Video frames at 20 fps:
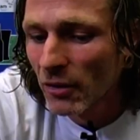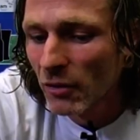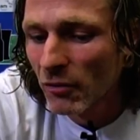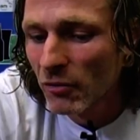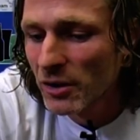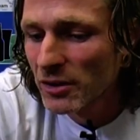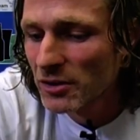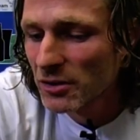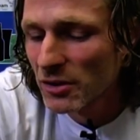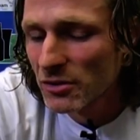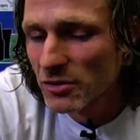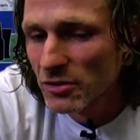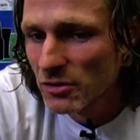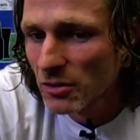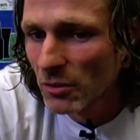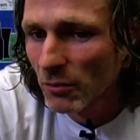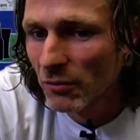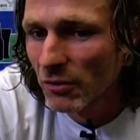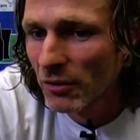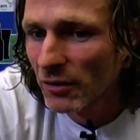the research has
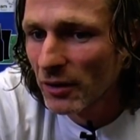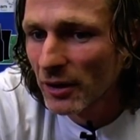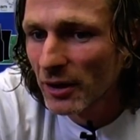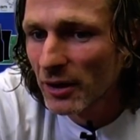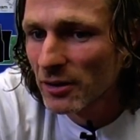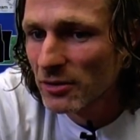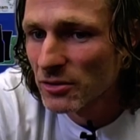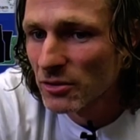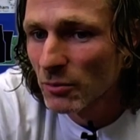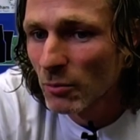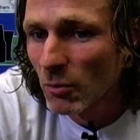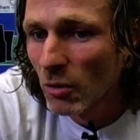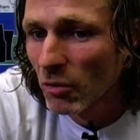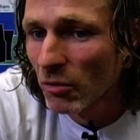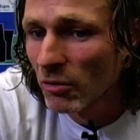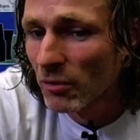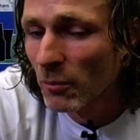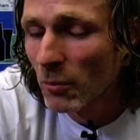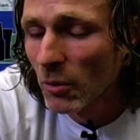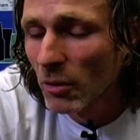come through the years and
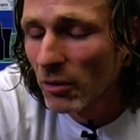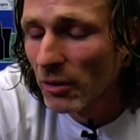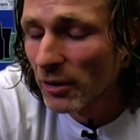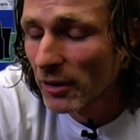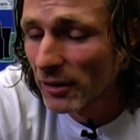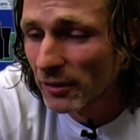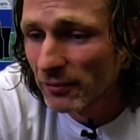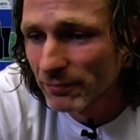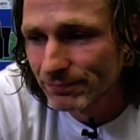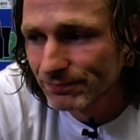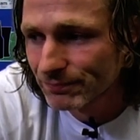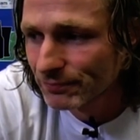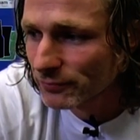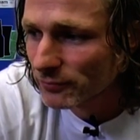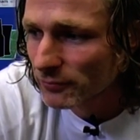more, and